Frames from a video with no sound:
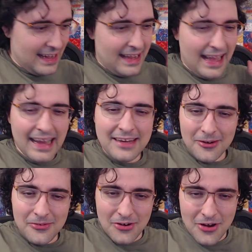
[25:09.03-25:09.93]
I
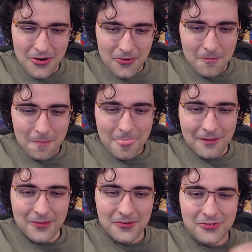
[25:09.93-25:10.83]
don't know.
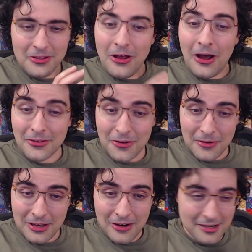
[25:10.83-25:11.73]
There's a lot
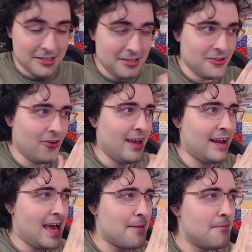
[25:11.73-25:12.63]
going on here, and
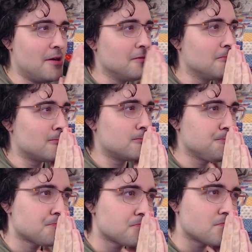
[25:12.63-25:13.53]
I'm.
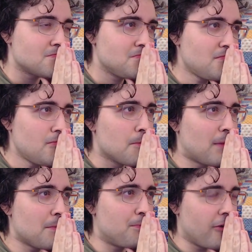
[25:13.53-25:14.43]

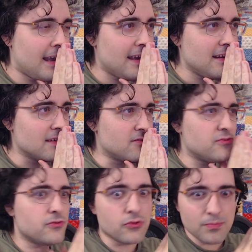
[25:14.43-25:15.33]
My brain is
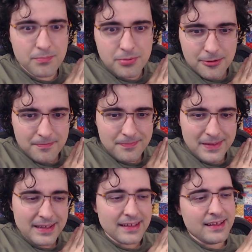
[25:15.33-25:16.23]
soup
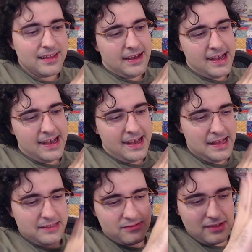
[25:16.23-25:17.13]

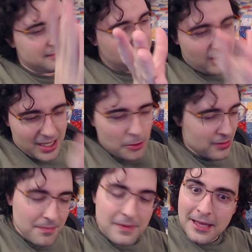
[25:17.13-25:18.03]
uh, so let's talk about
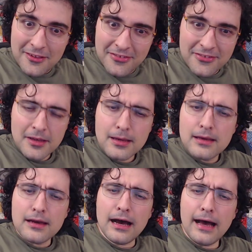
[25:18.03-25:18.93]
something else.
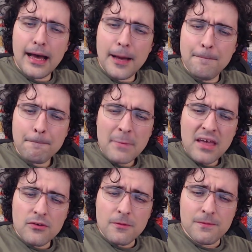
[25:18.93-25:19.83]
Um,
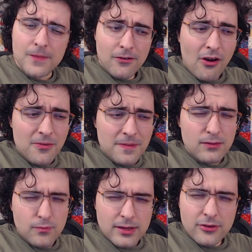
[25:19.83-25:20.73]
there are
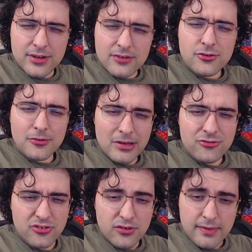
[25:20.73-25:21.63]
these weird
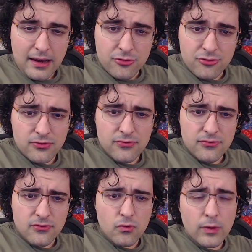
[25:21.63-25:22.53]
intermission
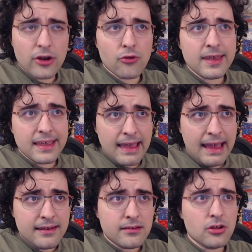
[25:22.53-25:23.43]
sections where we
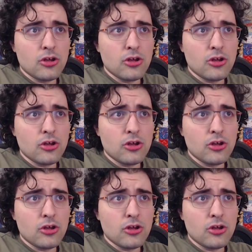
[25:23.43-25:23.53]
get